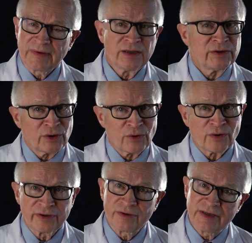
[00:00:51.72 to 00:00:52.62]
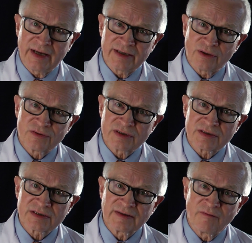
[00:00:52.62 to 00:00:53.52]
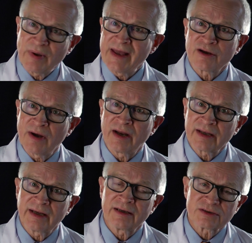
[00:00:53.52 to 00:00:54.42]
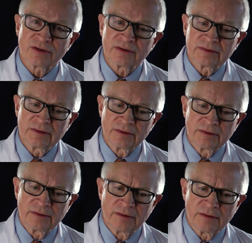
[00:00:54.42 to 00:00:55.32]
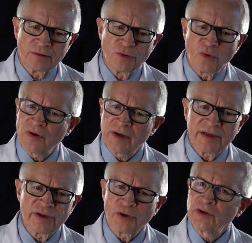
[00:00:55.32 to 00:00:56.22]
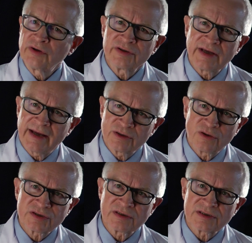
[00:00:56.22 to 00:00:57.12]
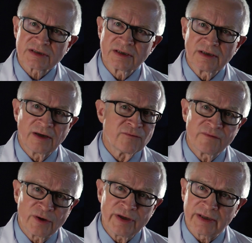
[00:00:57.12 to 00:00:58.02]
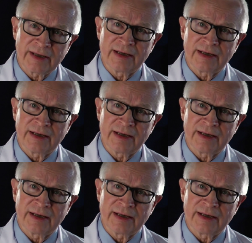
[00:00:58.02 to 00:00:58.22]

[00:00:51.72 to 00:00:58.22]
in the earlier diagnosis of pancreatic cancer nor in the earlier diagnosis of ovarian